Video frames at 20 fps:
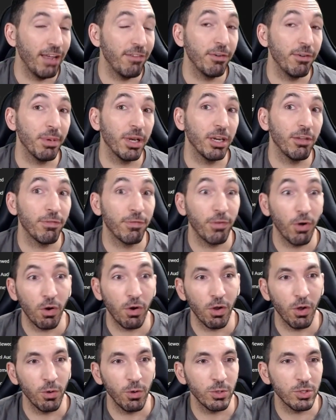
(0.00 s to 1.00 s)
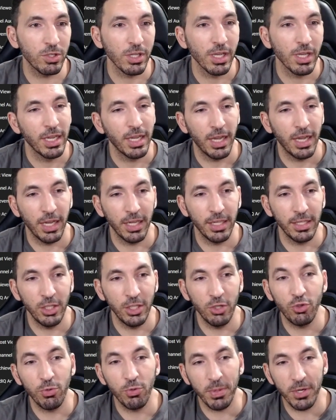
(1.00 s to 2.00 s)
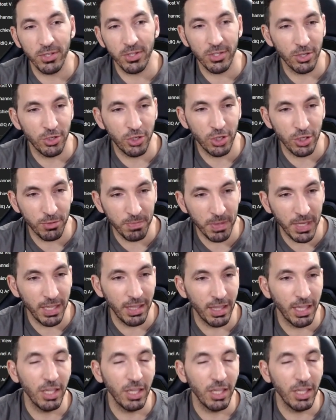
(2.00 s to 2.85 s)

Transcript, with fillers: everybody follows uh, YouTubers such as me.